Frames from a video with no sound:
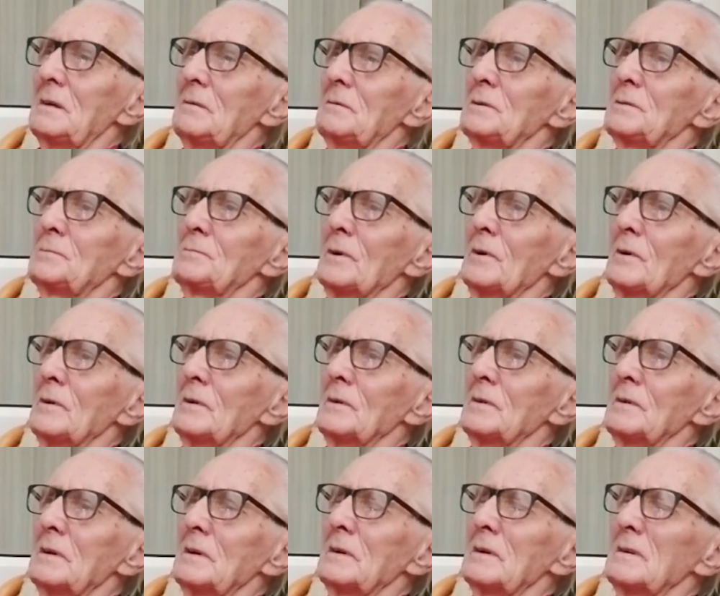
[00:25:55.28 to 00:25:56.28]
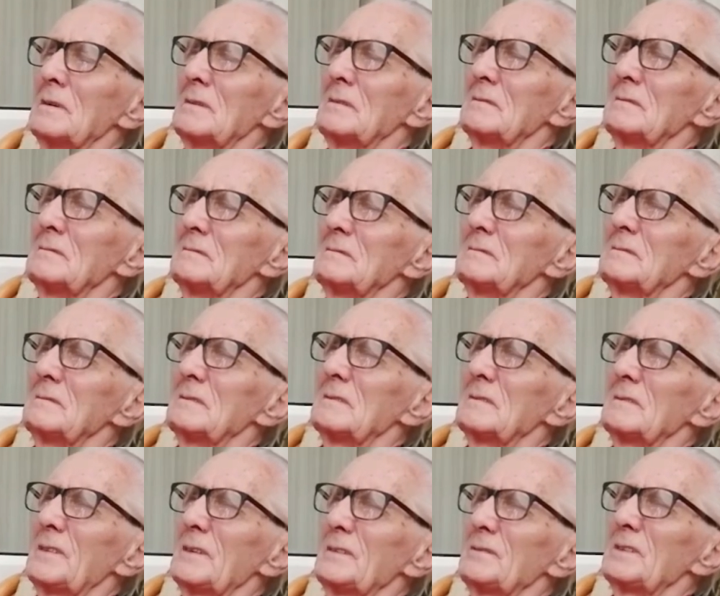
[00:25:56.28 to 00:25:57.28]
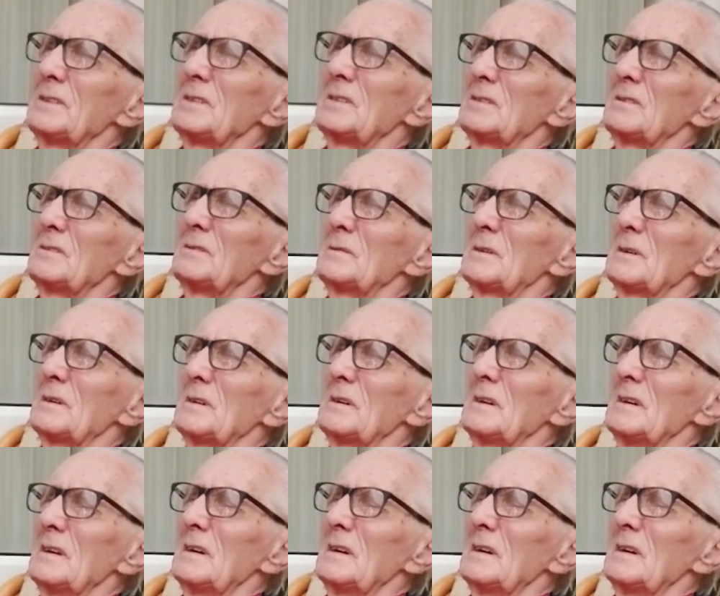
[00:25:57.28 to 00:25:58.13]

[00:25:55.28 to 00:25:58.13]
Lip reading: he was born 52.